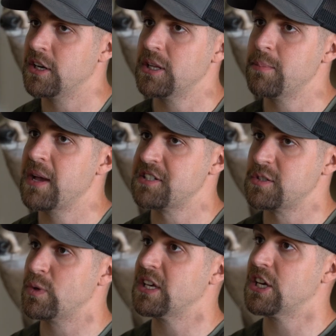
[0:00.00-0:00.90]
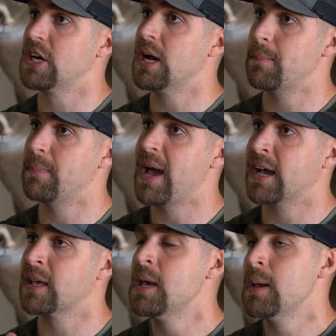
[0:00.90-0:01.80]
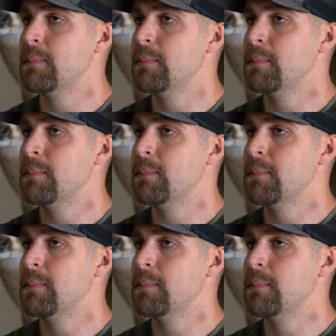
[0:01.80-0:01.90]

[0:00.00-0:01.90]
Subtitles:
yearly basis. We can cut back